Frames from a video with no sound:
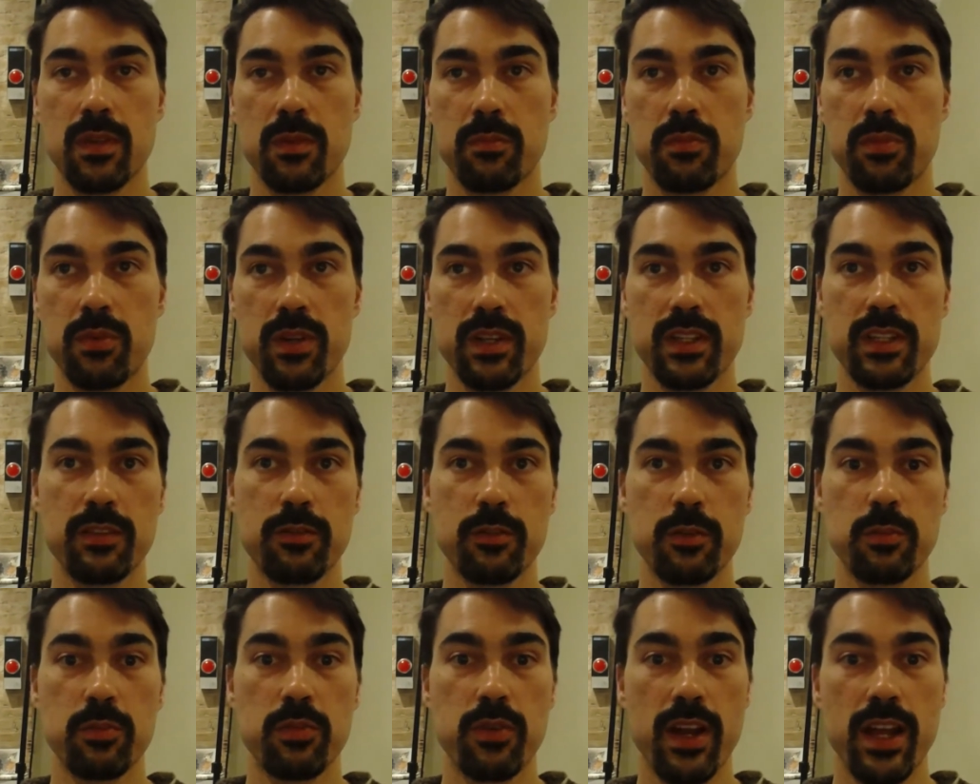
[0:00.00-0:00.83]

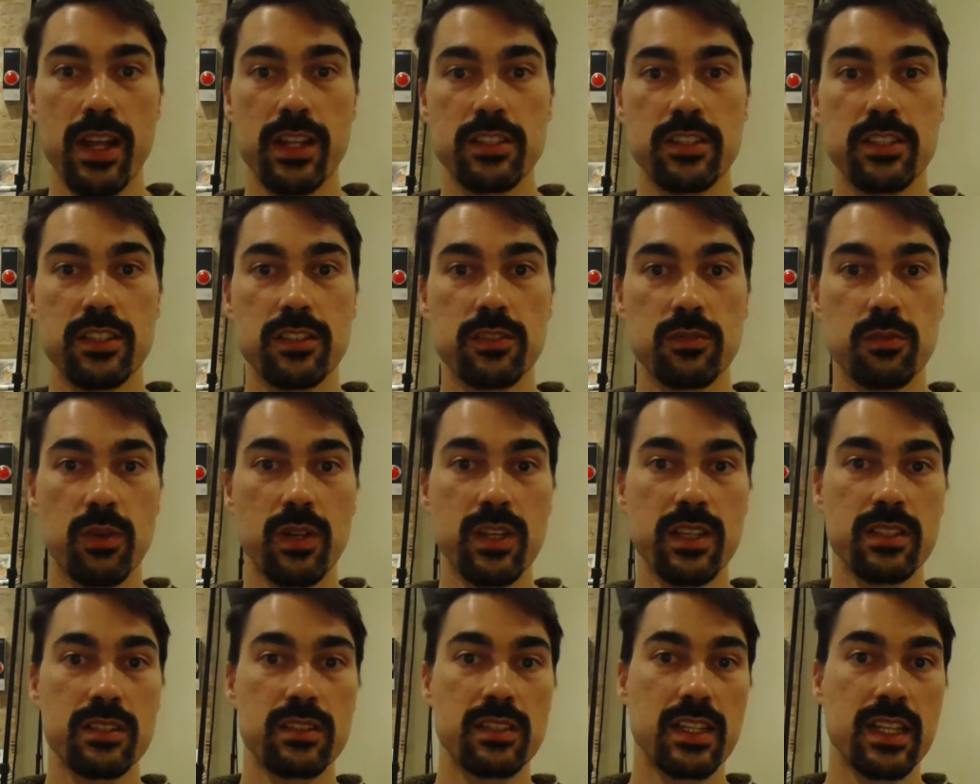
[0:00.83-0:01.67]
different branches. One
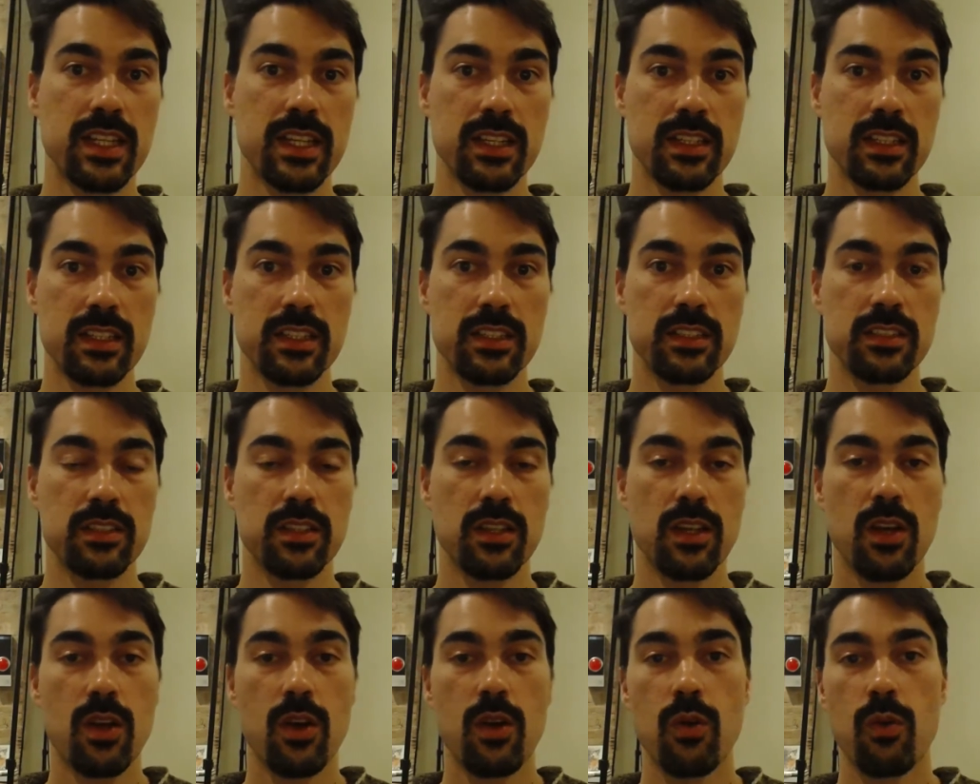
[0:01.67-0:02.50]
is in England,
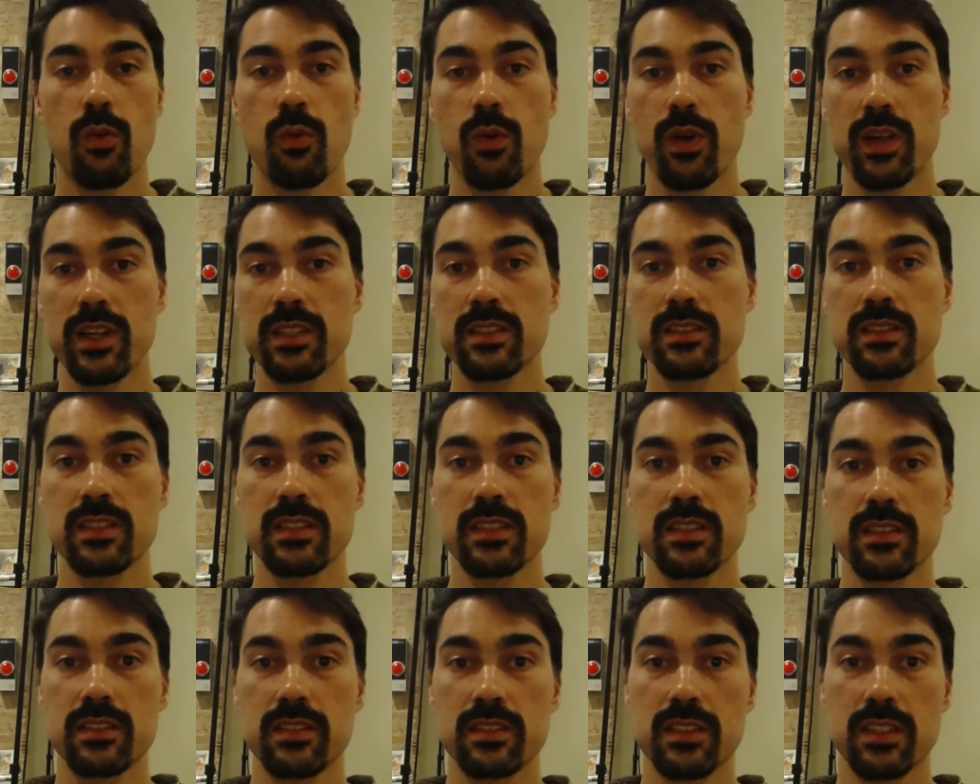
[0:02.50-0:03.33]
one is
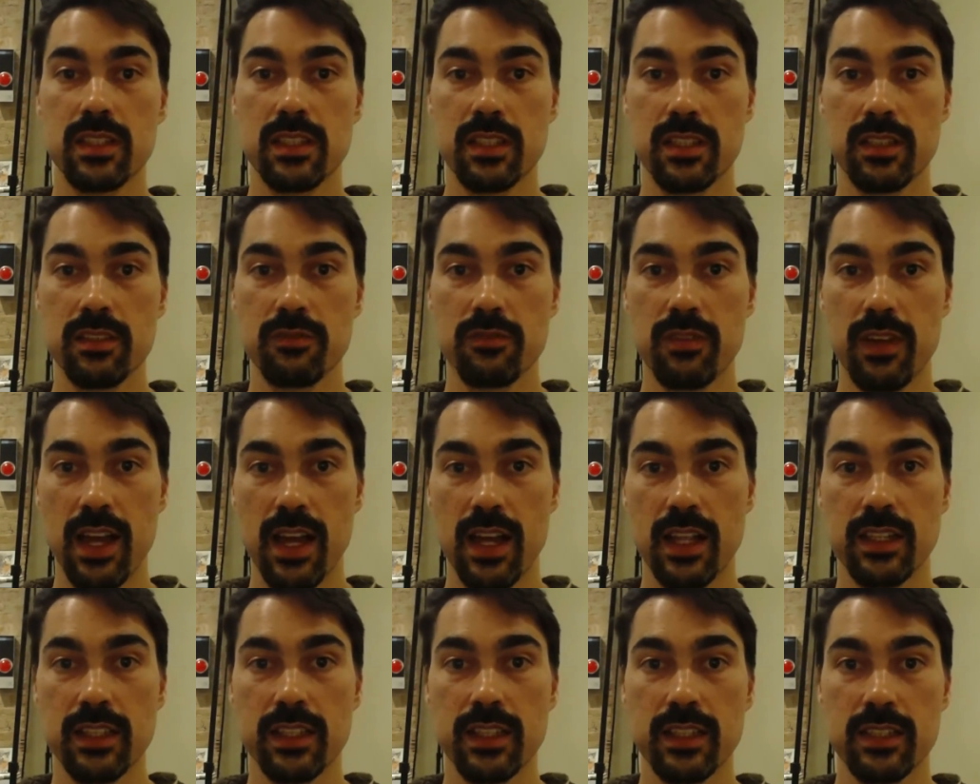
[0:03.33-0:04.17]
in Silicon
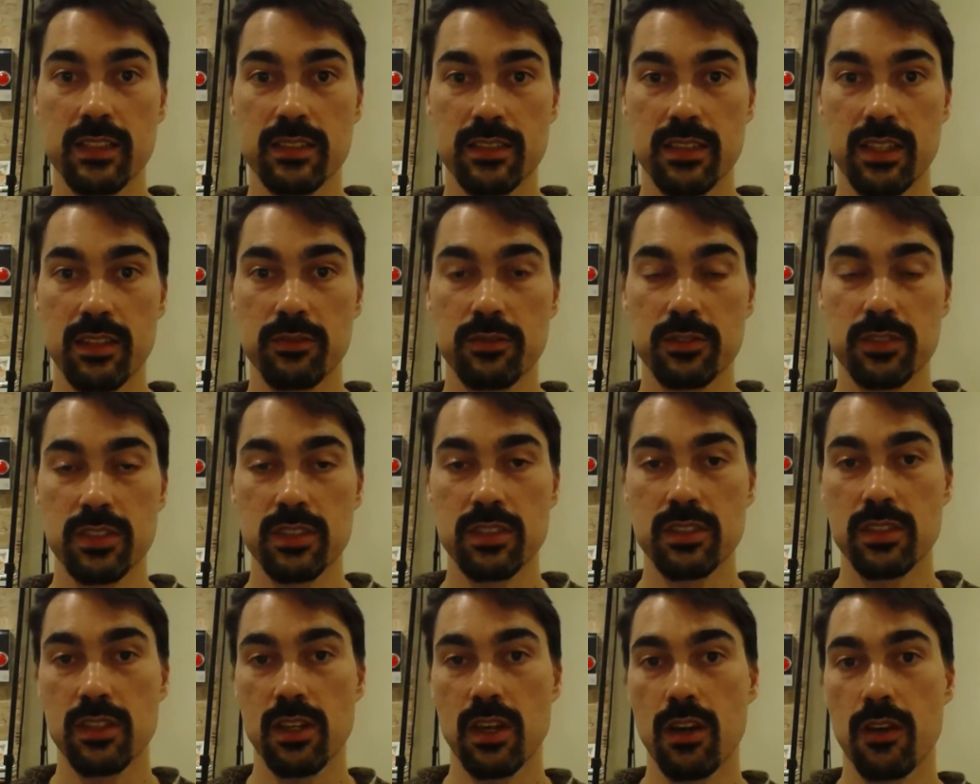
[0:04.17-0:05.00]
Valley in San
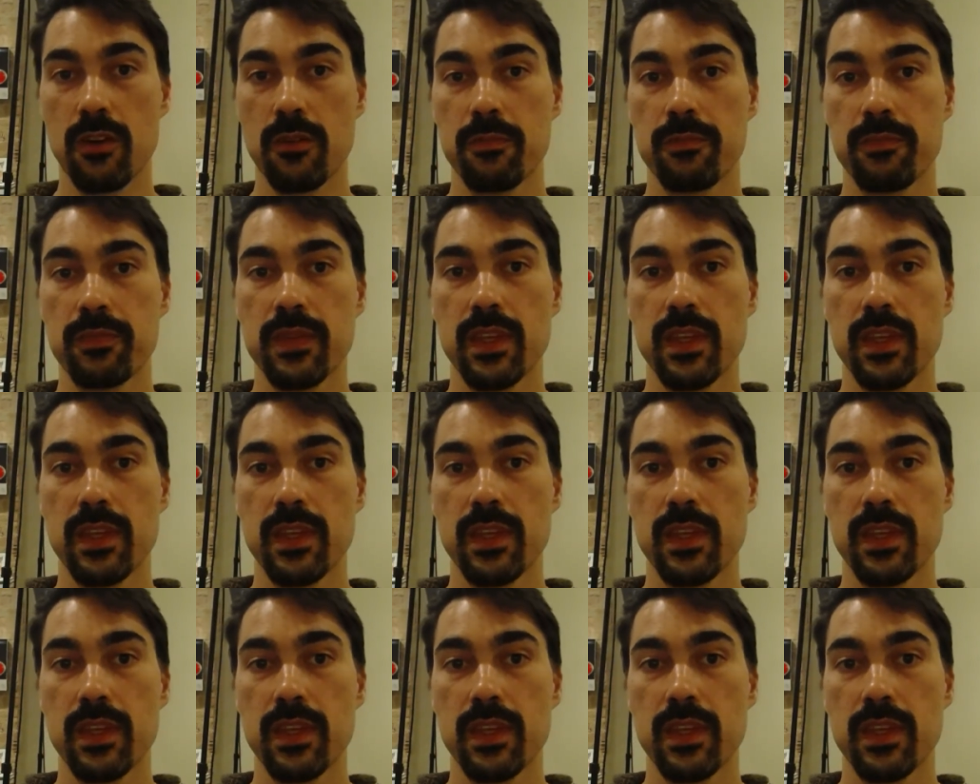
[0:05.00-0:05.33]
Francisco,